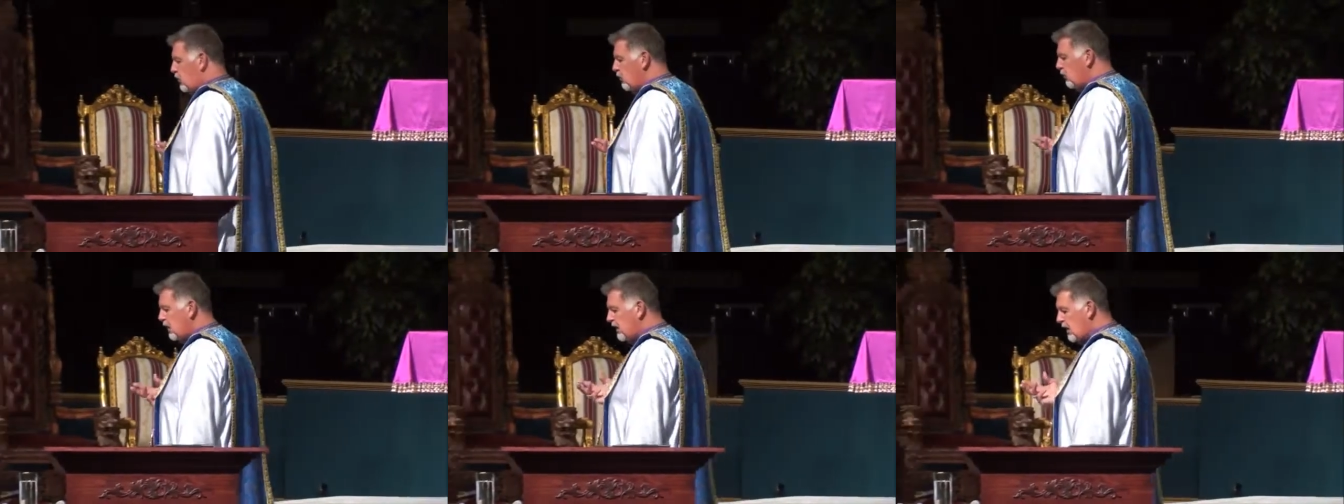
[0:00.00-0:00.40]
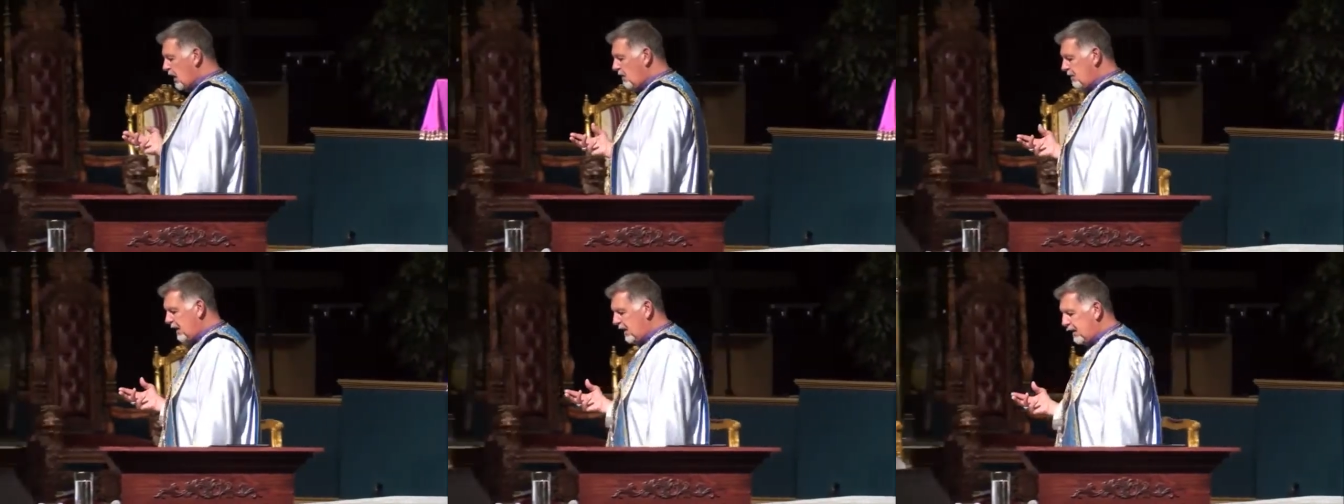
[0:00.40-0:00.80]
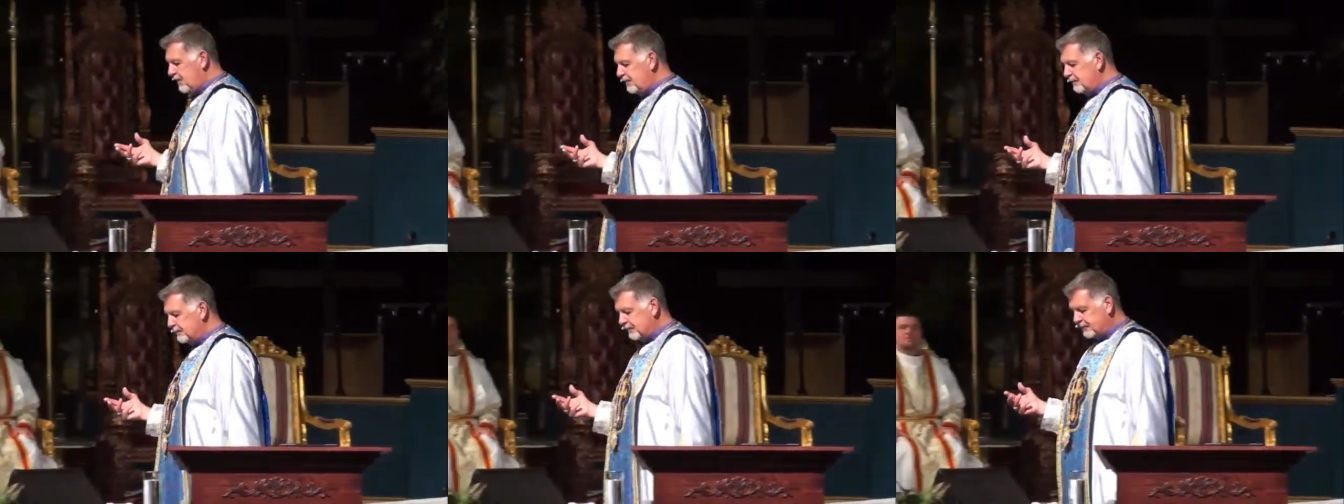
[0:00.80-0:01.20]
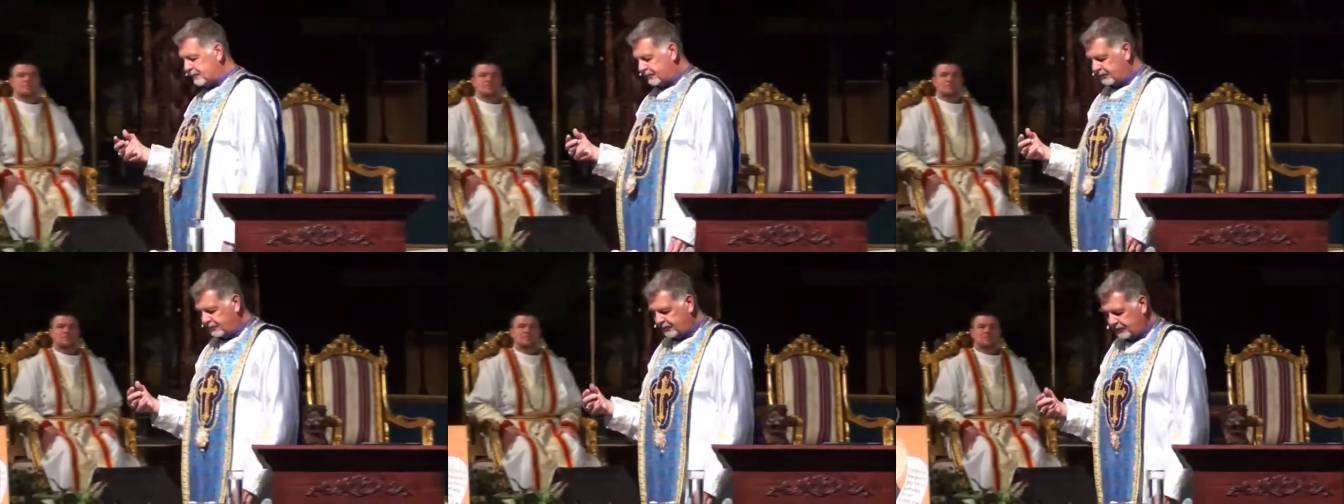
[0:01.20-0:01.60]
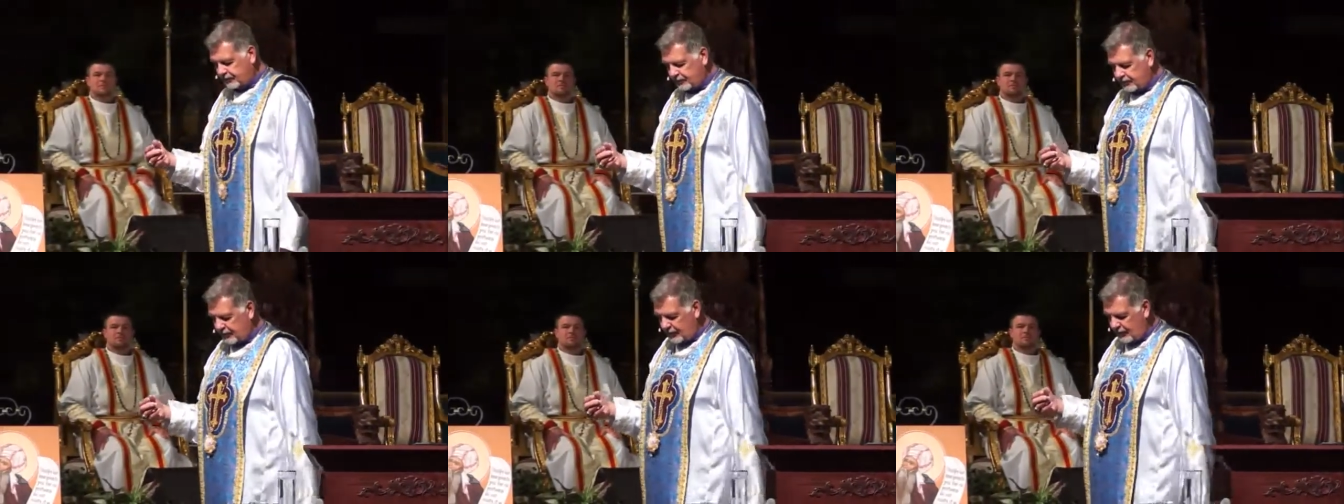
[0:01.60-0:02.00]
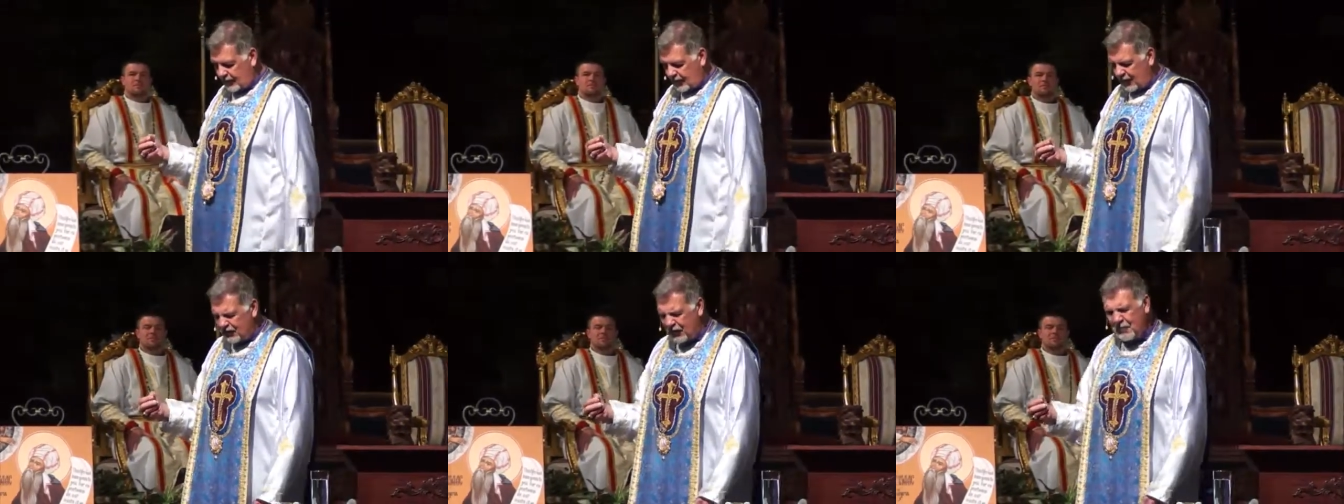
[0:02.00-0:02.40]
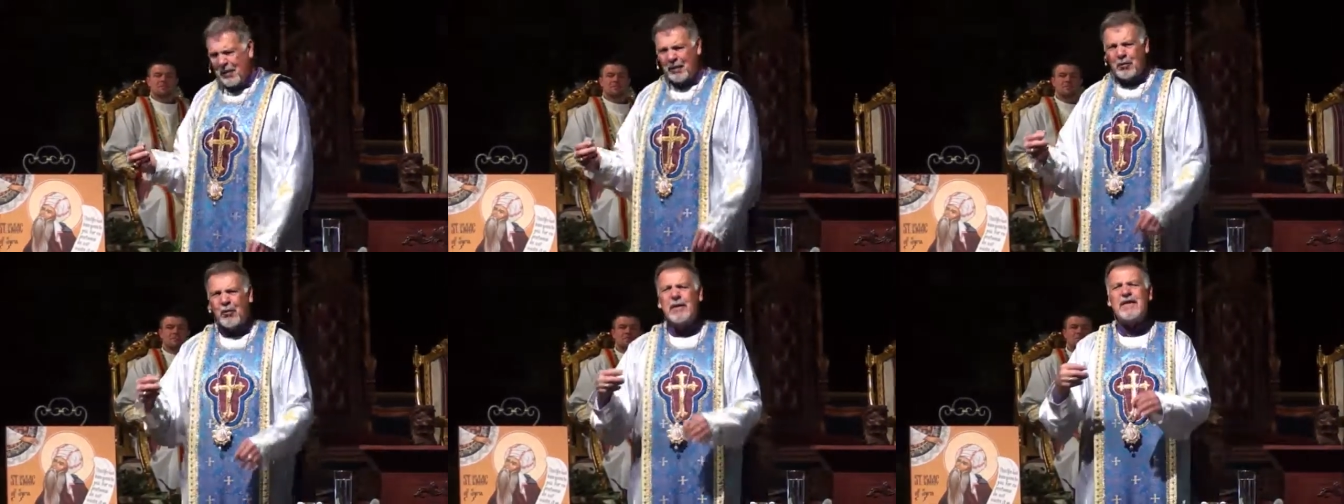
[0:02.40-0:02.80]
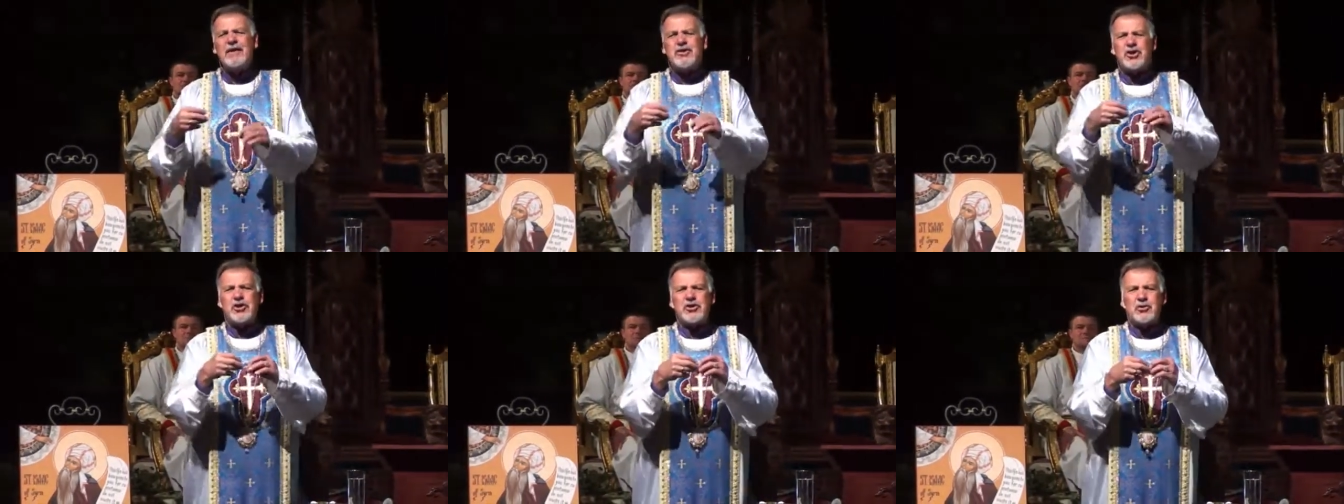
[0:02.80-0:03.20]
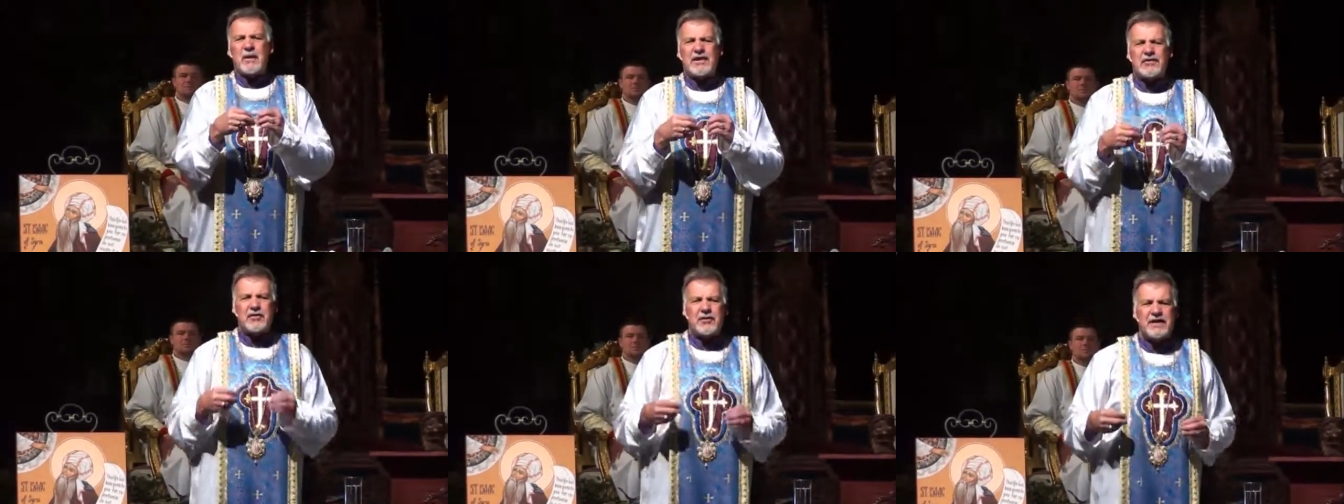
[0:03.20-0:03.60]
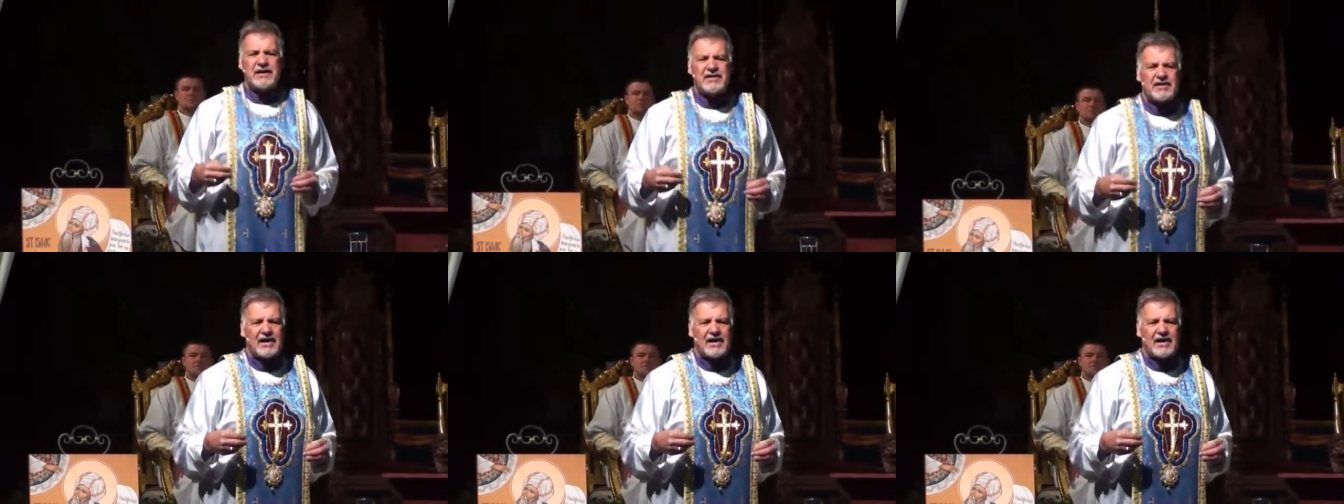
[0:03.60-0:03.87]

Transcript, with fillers: who would come in. Do you remember when the church went through this